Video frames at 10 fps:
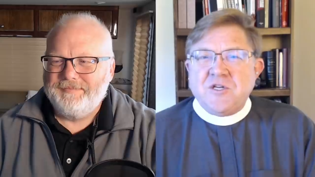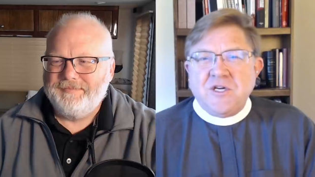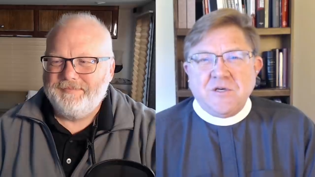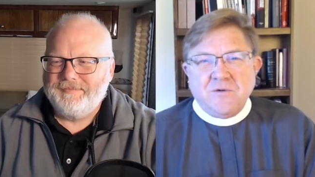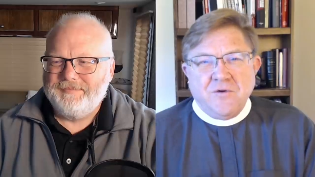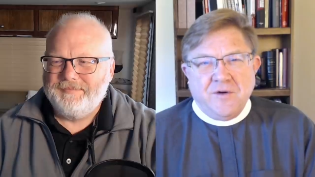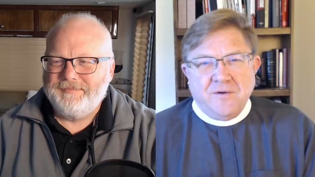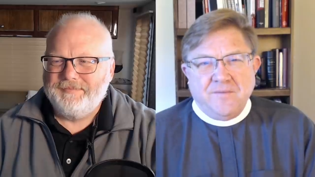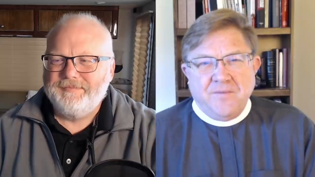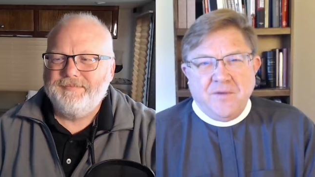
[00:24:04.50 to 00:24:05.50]

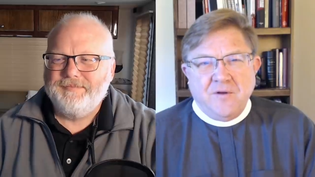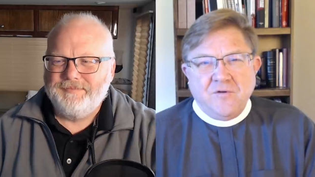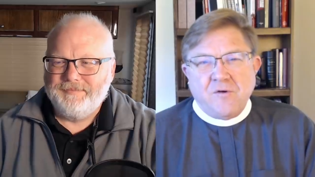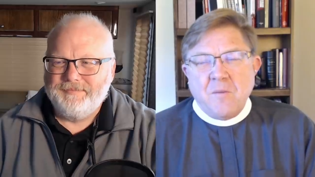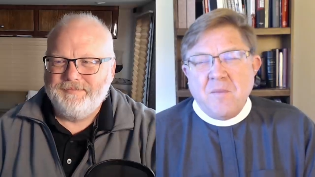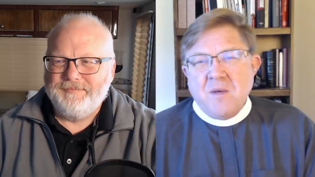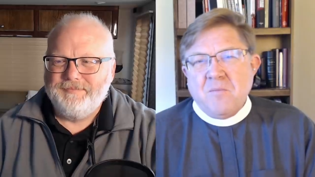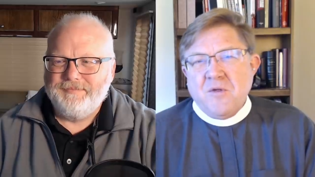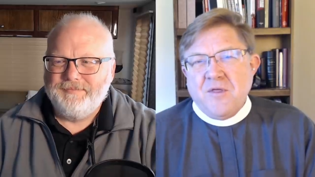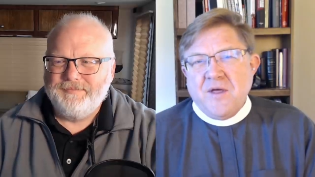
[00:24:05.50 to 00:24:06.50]
Speaker 1: children to
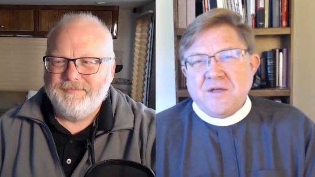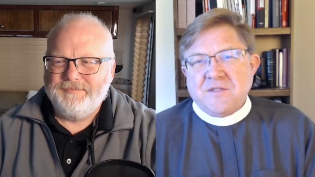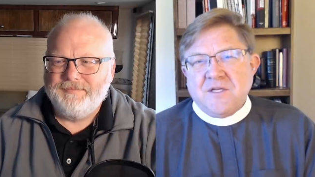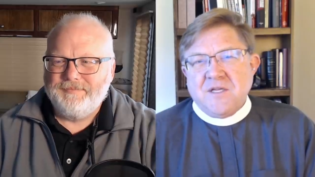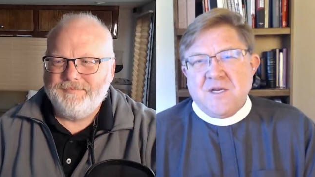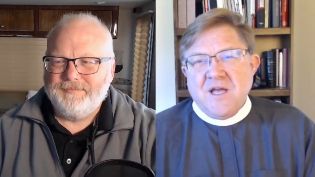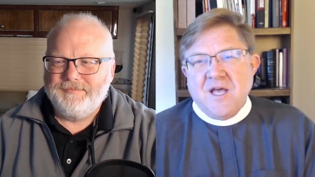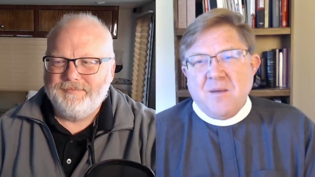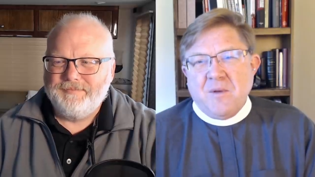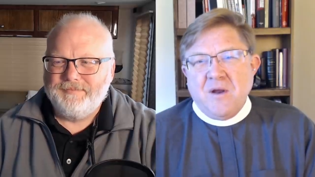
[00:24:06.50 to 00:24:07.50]
remember things that didn't
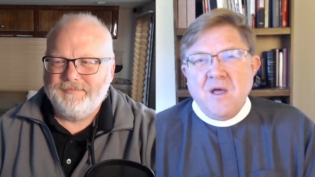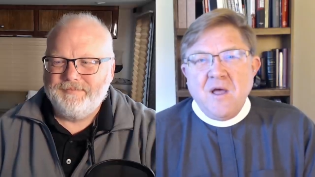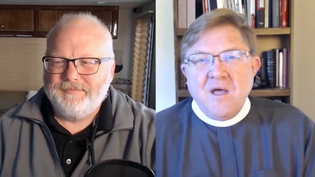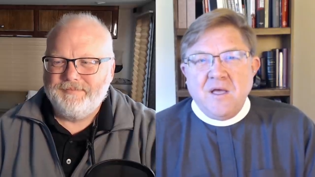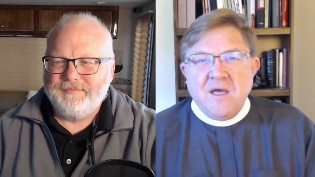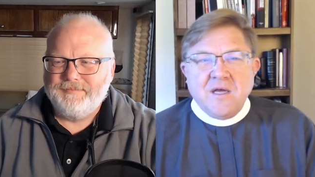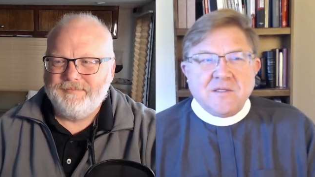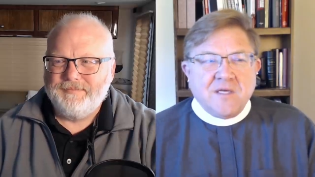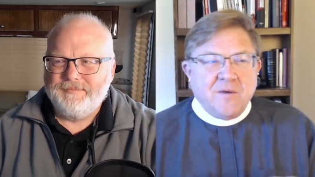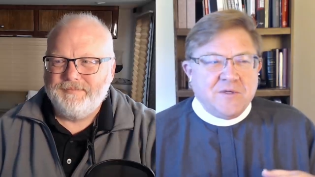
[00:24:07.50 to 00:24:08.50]
happen.
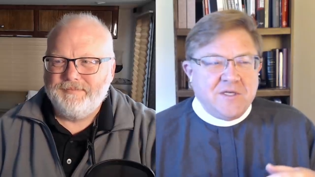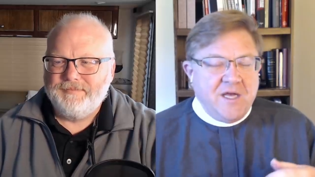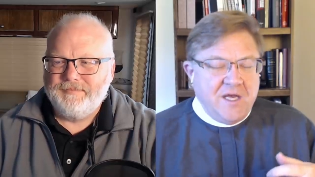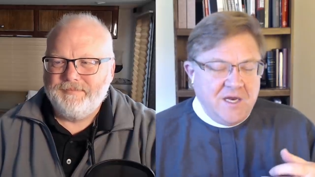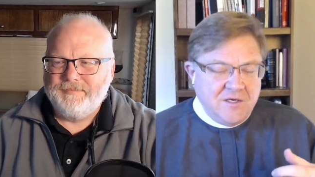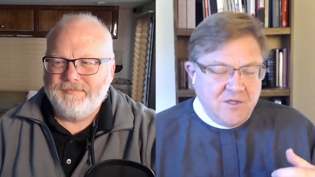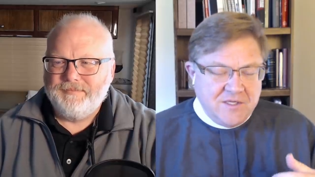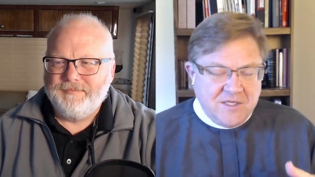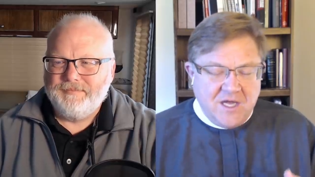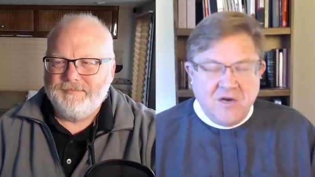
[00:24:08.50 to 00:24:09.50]
Yes, I was taken into
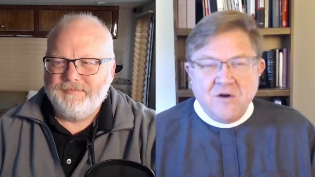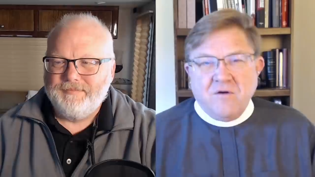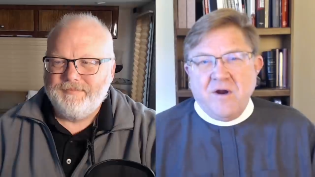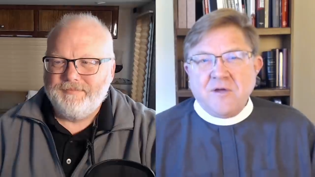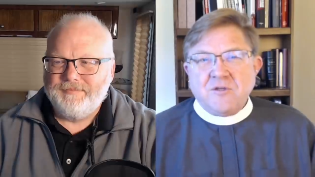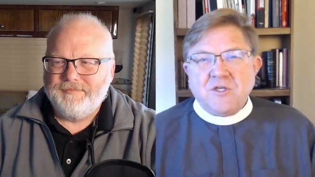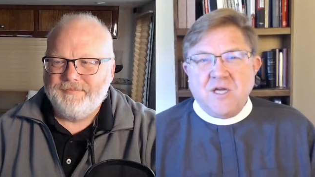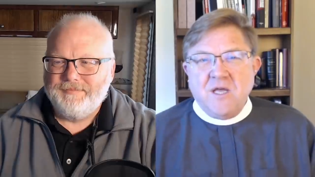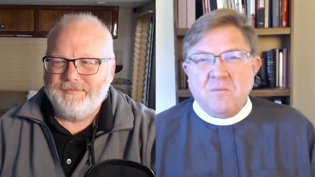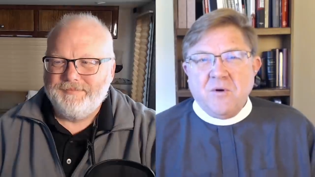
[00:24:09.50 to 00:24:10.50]
this underground
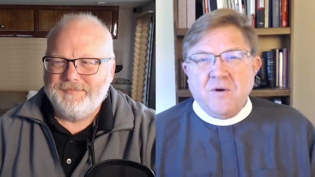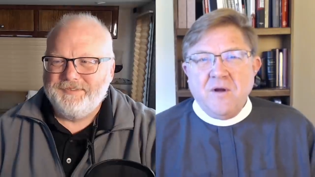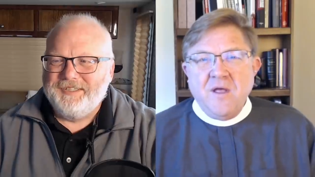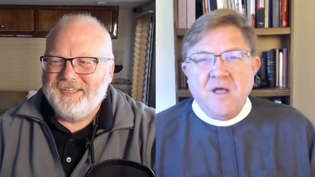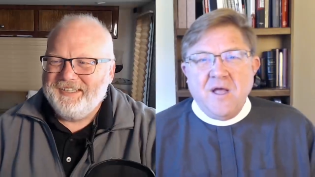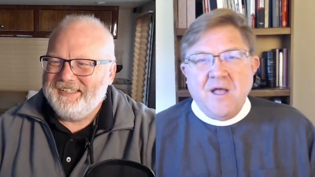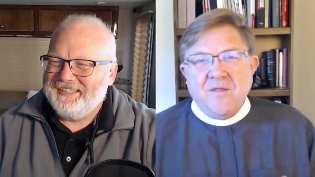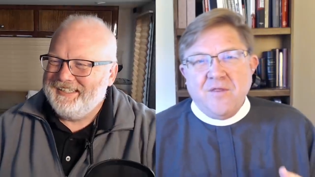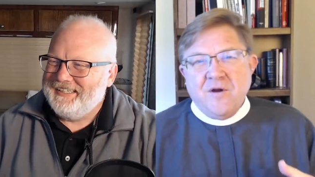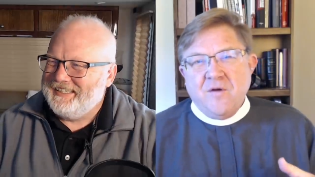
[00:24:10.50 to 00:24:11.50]
chamber,
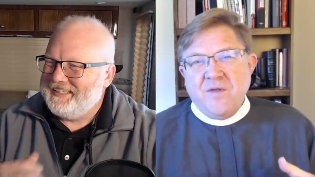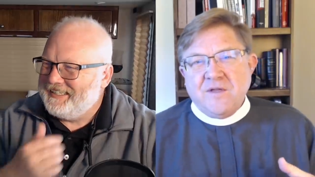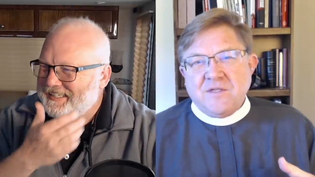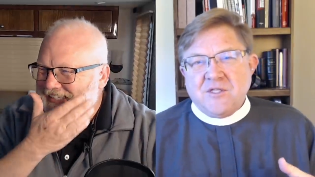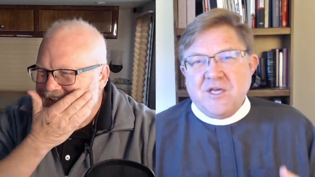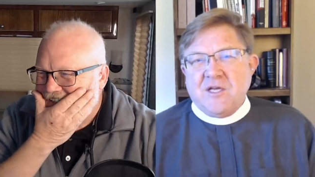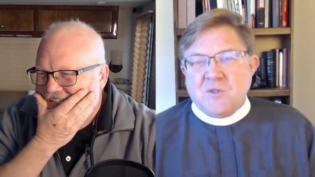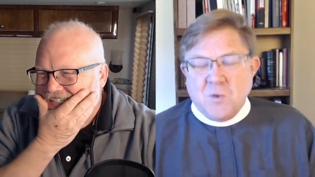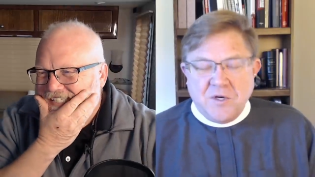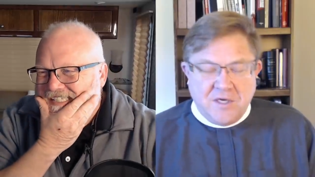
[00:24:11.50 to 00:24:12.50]
and there these
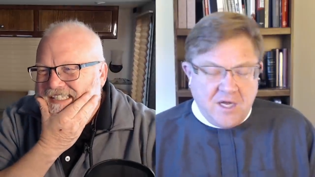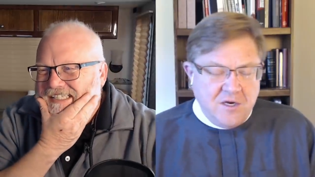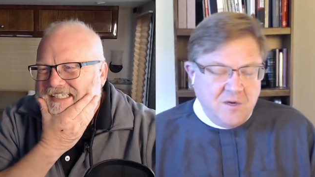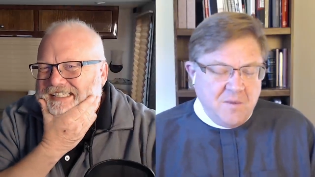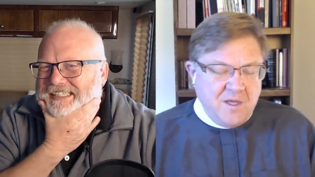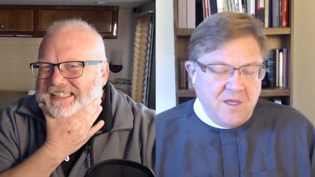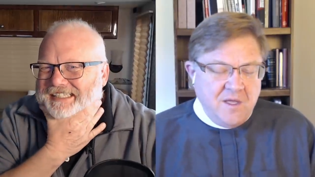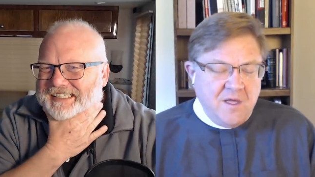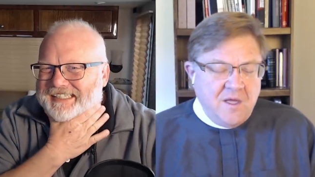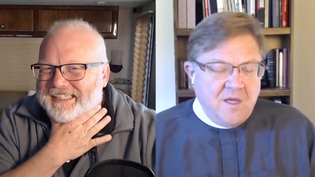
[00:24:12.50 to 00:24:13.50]
things were done to me.
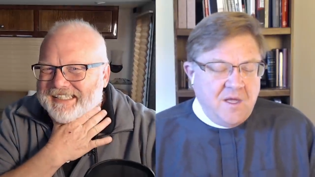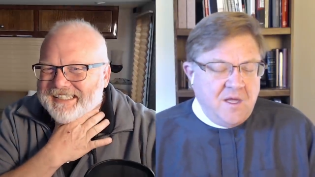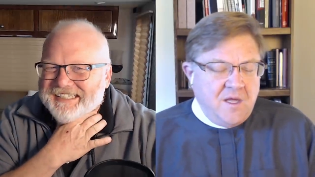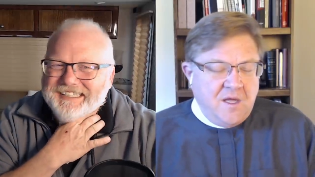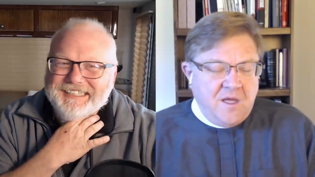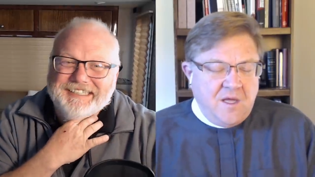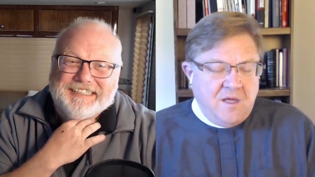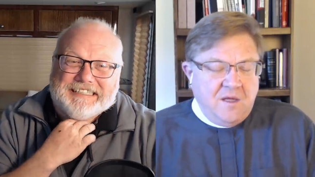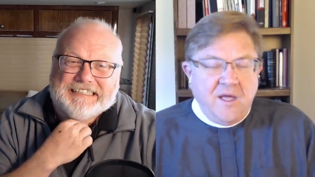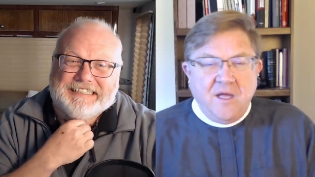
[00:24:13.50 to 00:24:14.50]

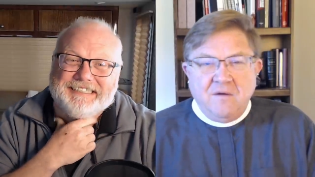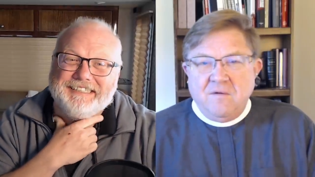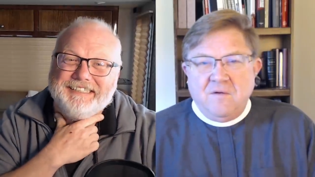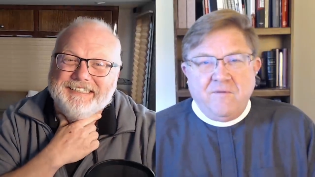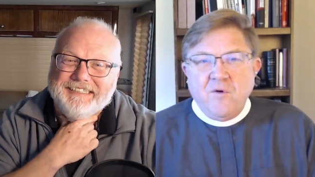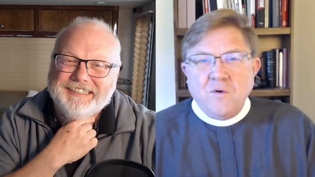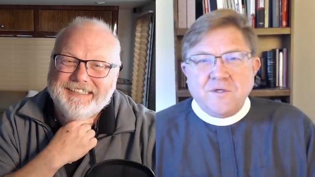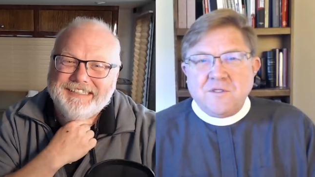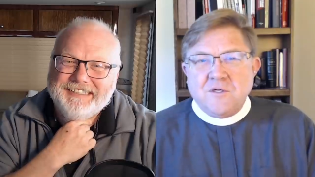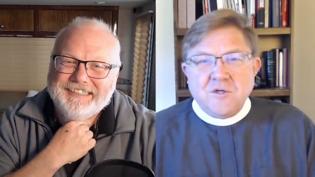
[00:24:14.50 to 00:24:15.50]
And of
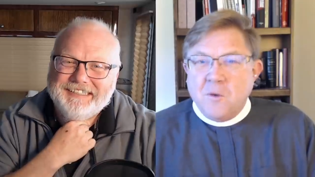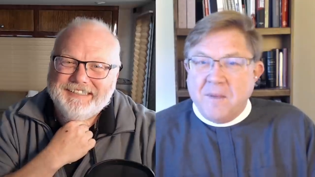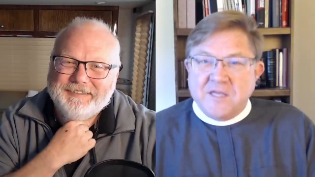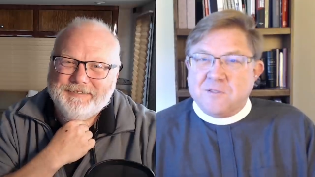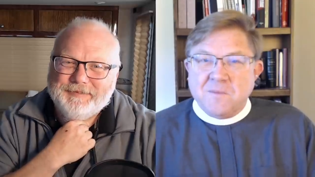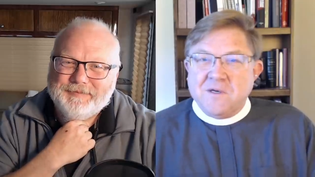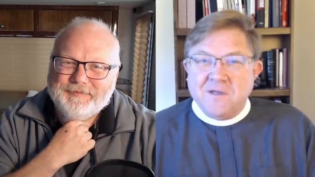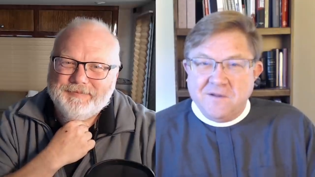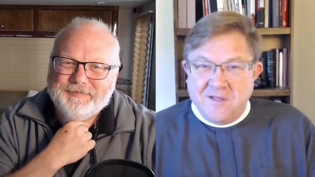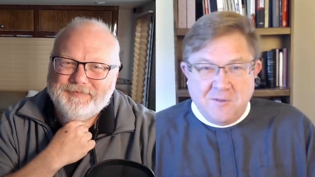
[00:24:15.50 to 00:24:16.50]
course, there's no basement
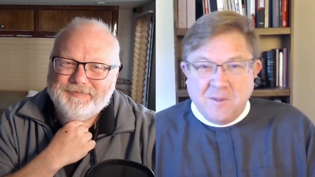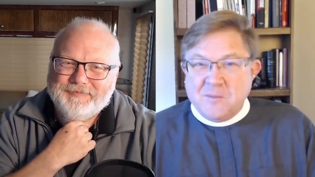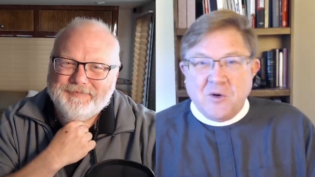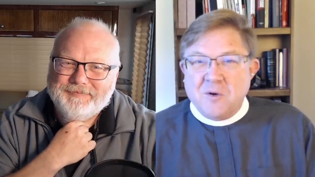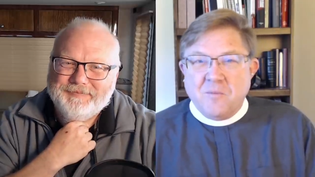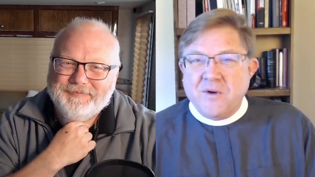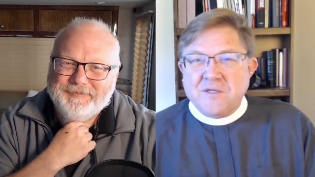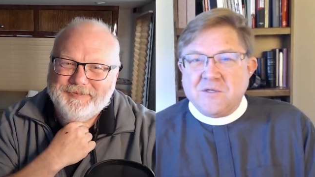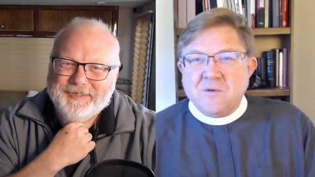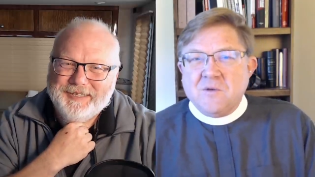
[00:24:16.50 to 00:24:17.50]
in the McMartin
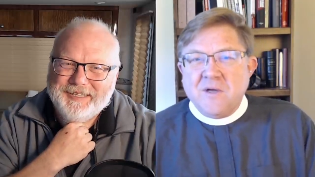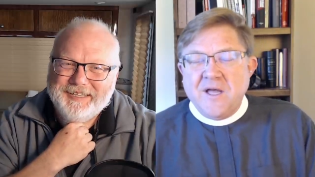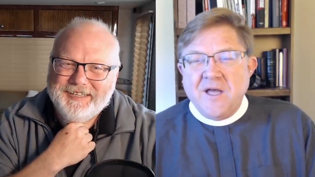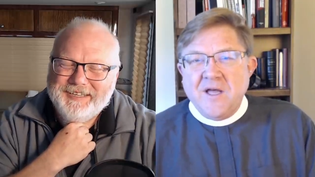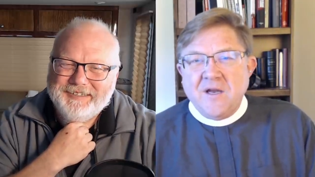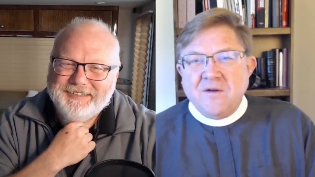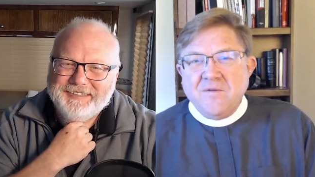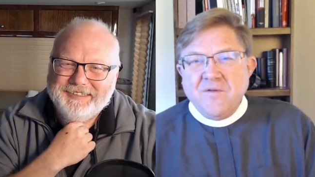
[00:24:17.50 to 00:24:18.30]
Preschool, and